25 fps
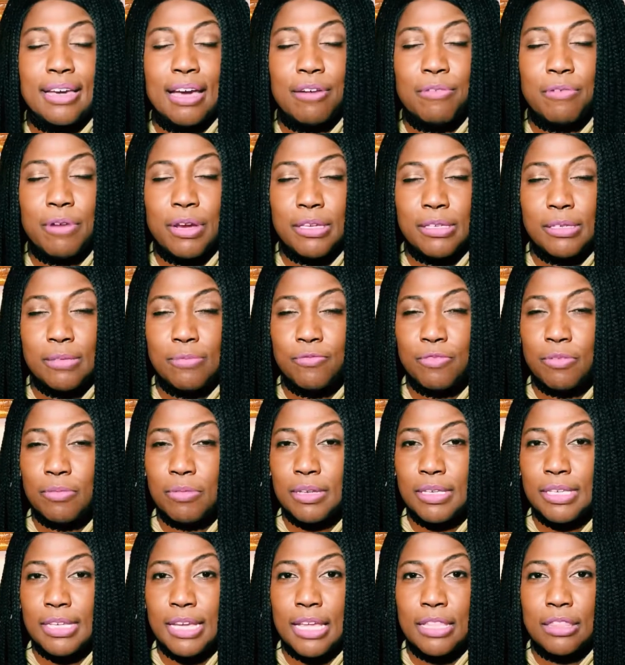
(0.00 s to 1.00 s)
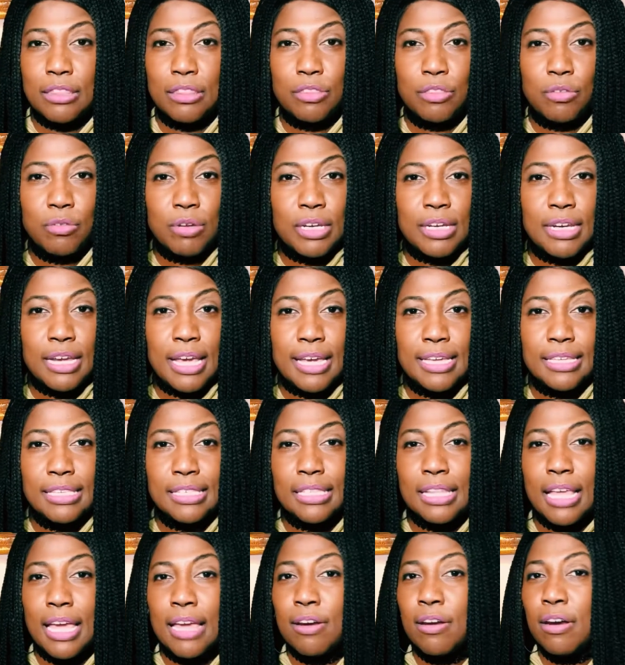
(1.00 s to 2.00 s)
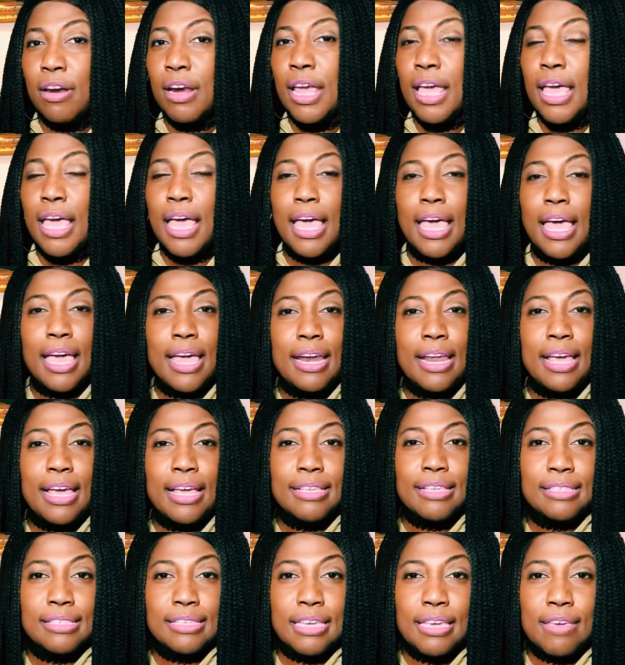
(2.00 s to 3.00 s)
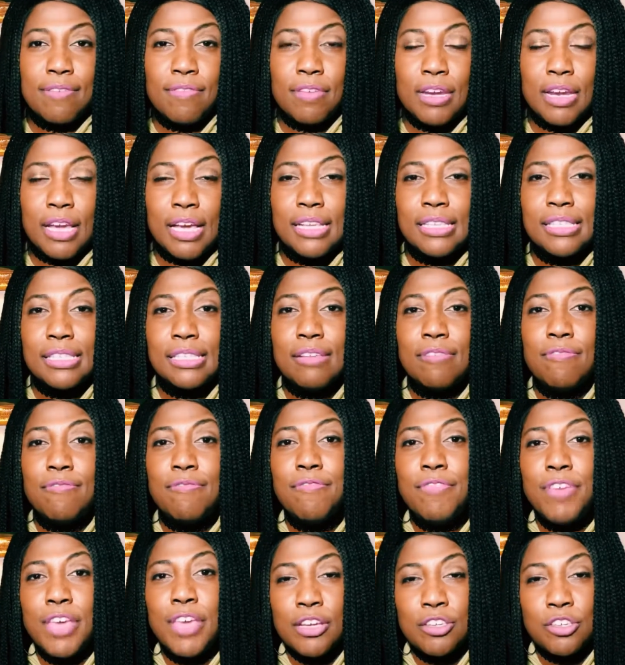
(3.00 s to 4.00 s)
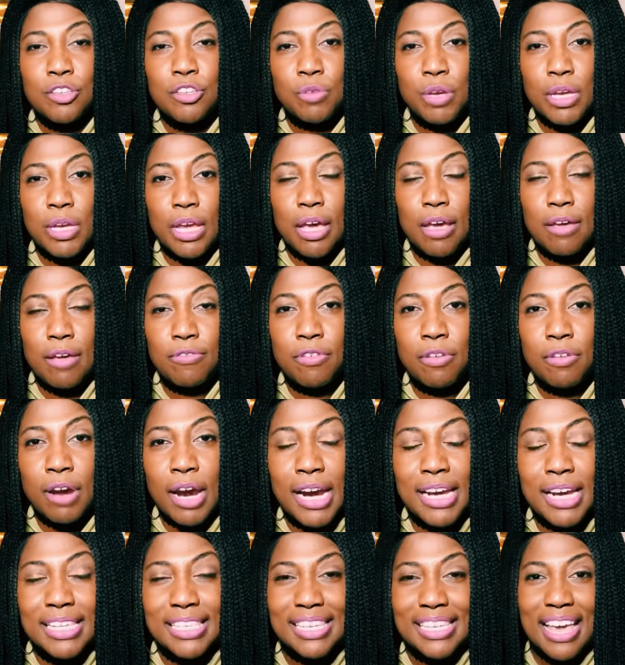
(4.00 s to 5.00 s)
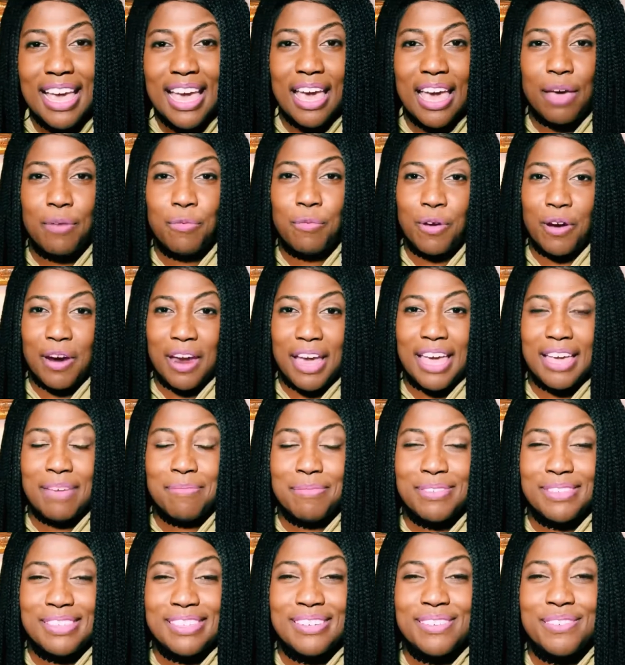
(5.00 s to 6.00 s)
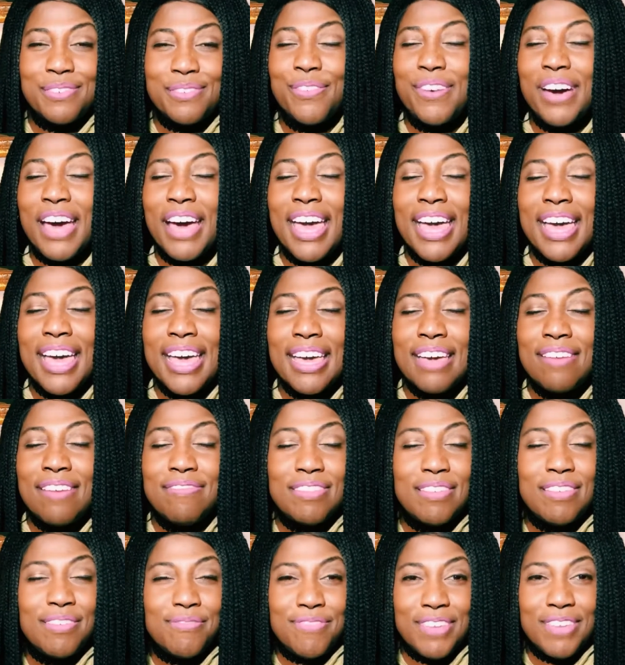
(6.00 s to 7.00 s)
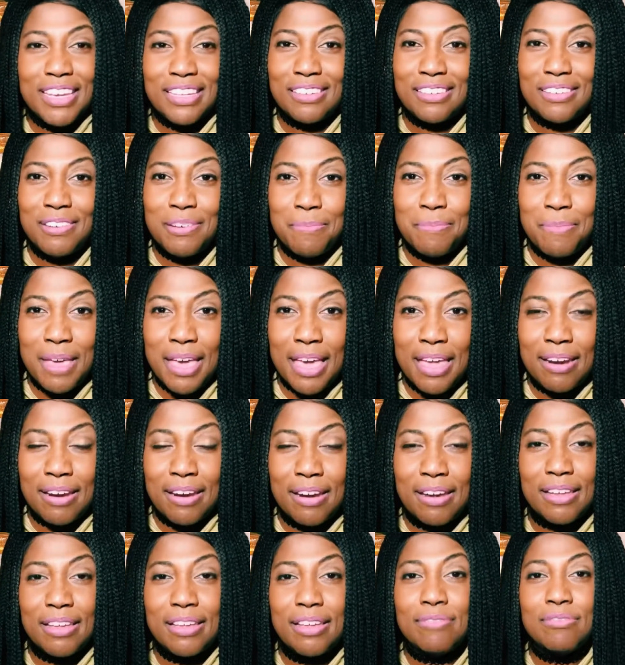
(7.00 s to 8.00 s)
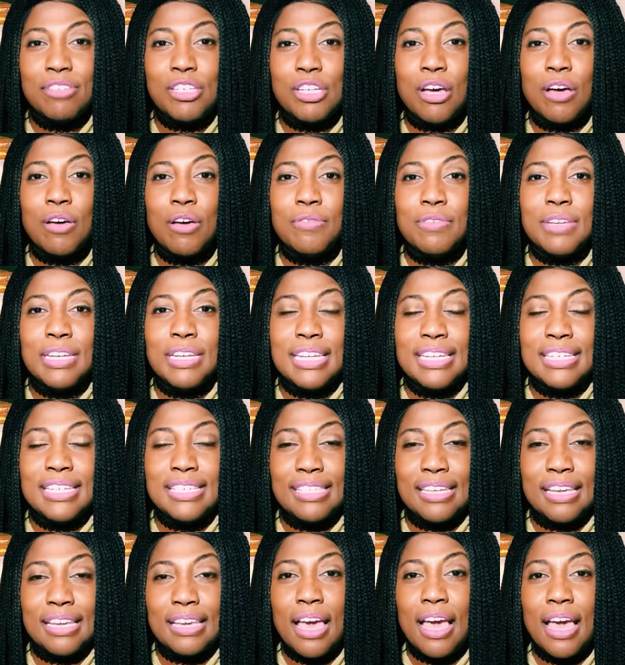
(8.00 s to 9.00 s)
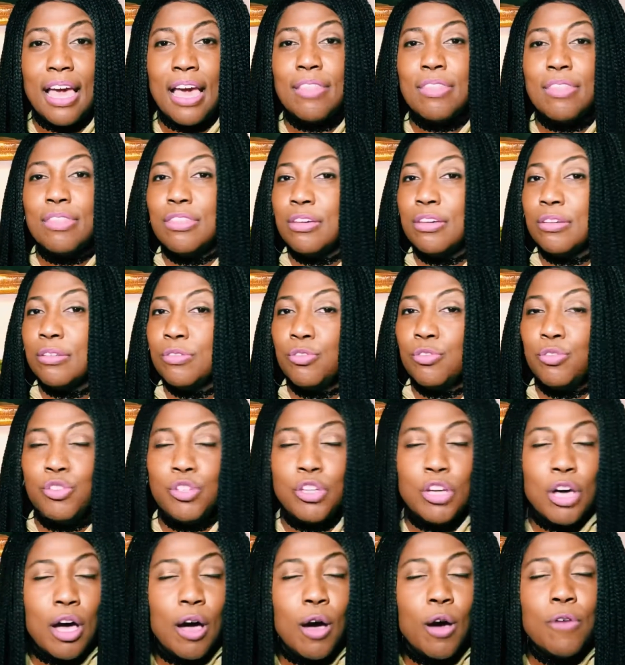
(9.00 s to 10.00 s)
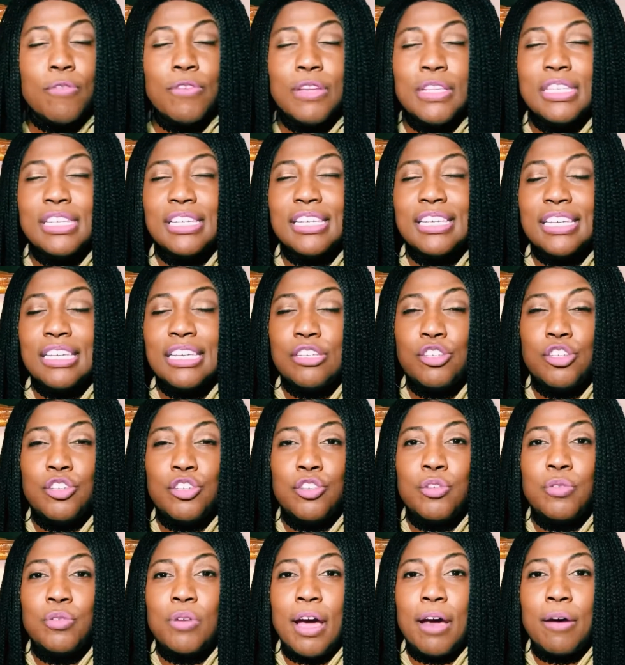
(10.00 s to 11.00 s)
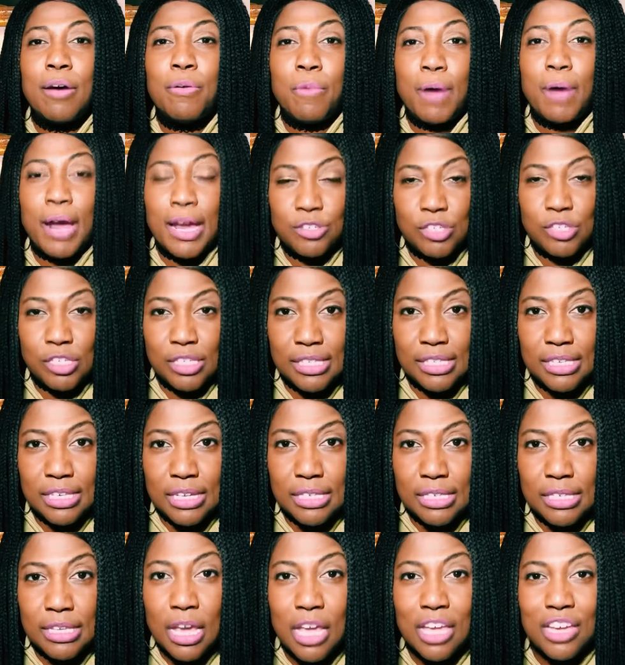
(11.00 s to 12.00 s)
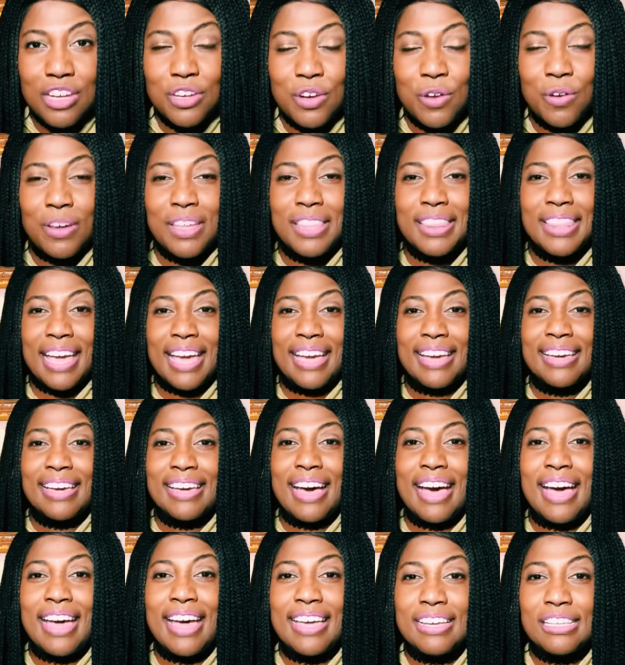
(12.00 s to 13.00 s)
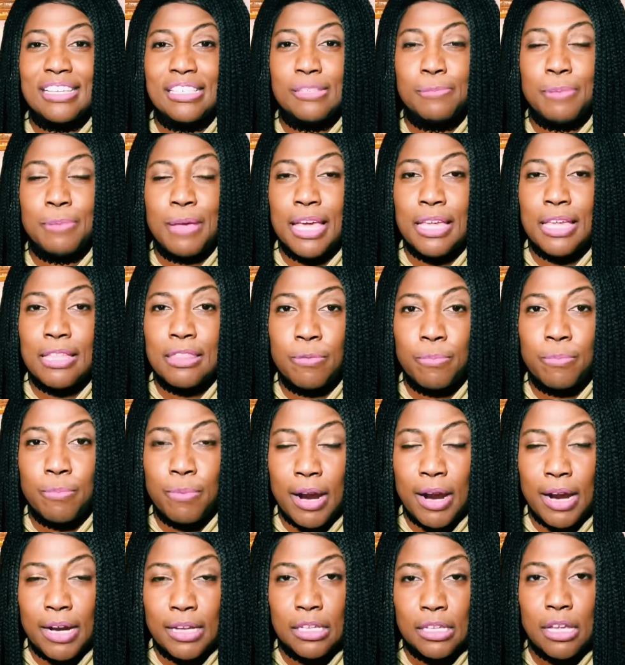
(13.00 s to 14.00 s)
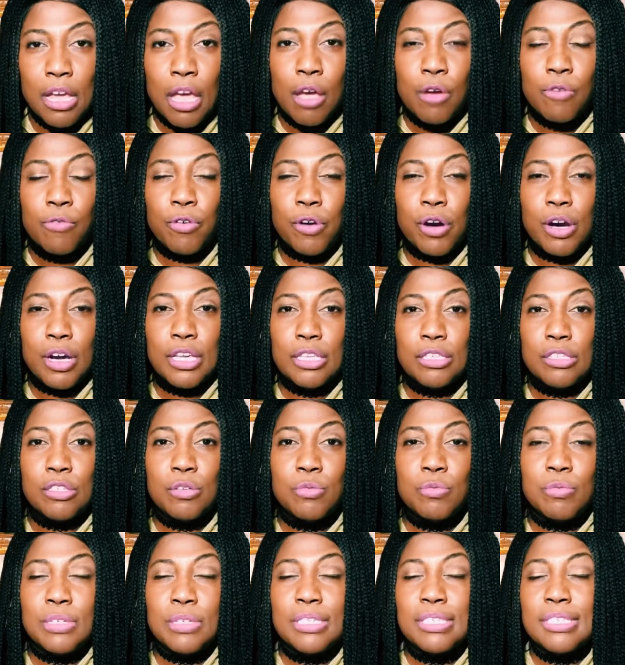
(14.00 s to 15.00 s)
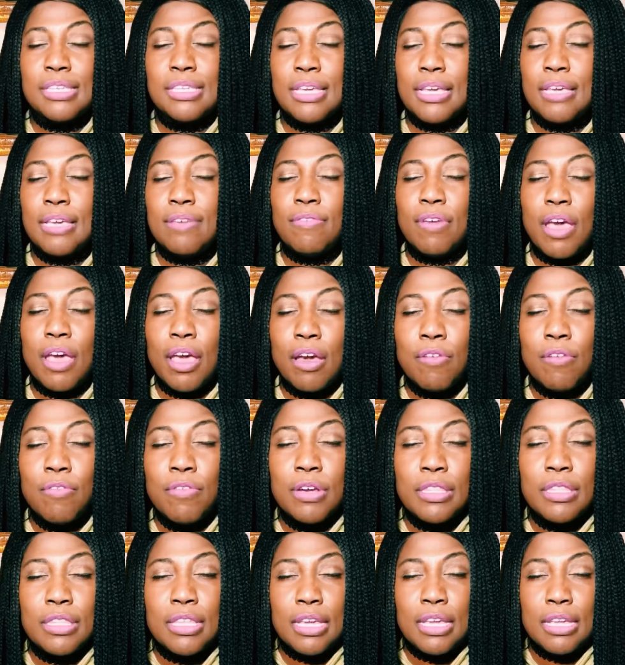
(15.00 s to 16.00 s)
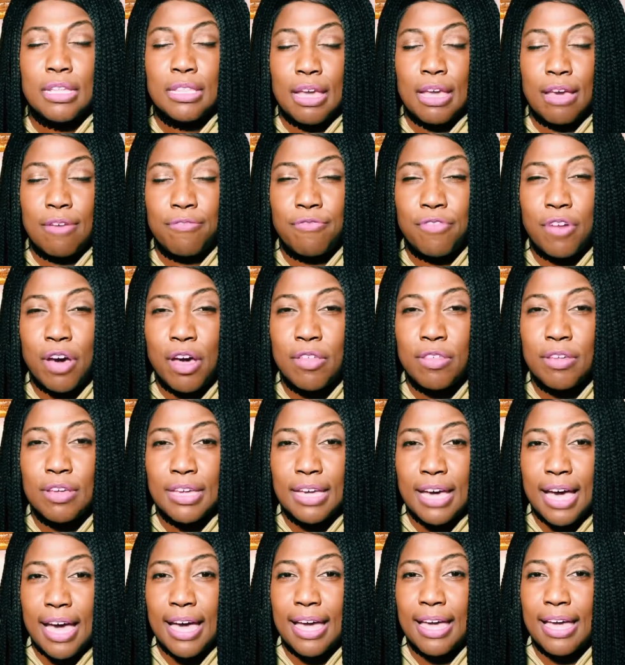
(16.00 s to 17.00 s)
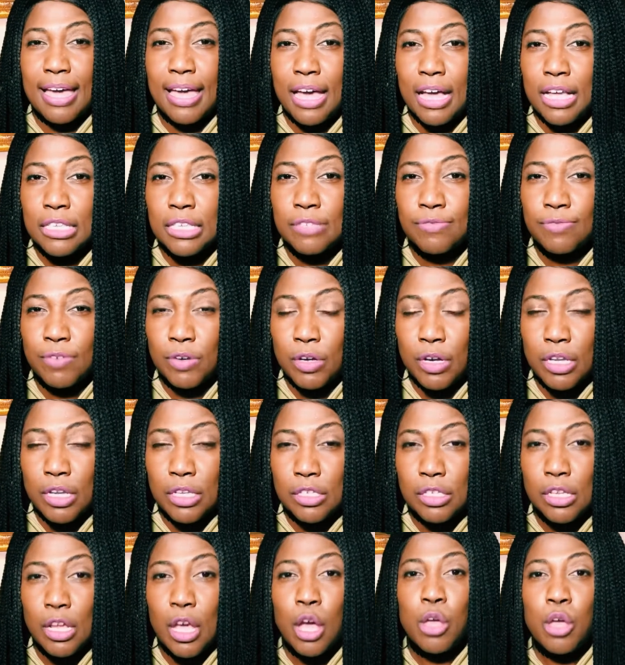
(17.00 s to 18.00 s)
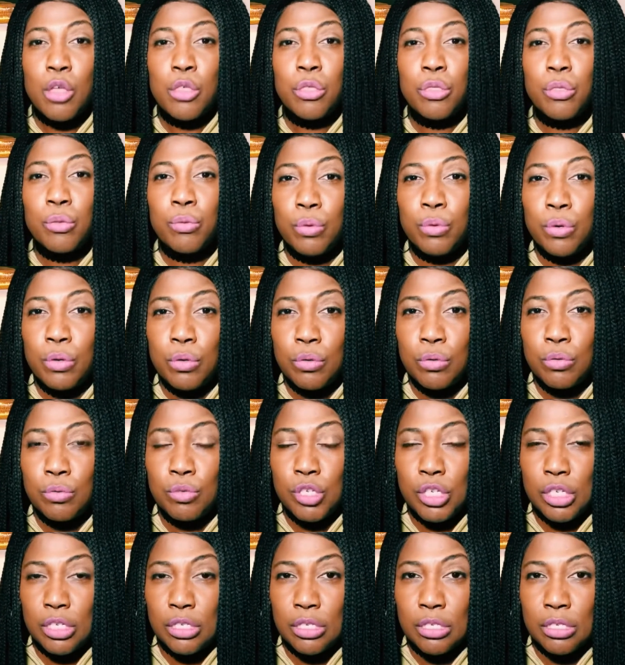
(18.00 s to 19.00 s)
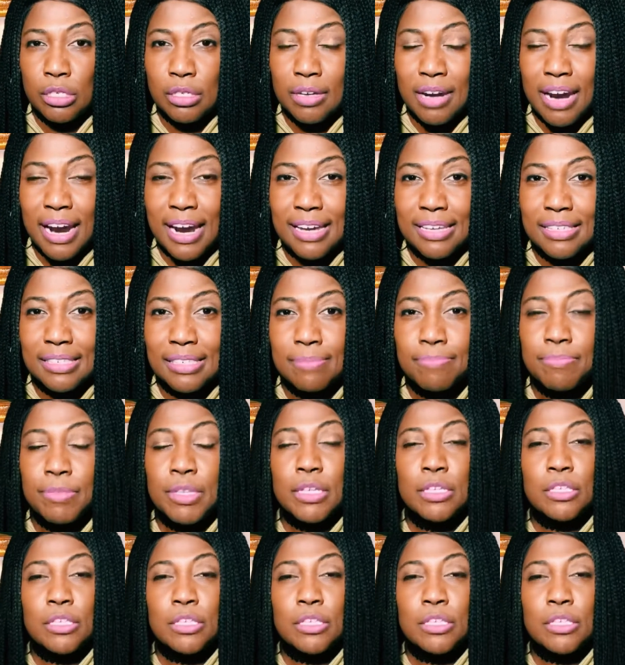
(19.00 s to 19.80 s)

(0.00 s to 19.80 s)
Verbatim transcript: God raised him from the dead three days later and has given us the victory of Christ, and we're able to wave the victory banner of Jehovah Nisi, the Jehovah Tsidkenu our righteousness, knowing that God has paid the price for us to receive everything that Father God has for us through Jesus Christ.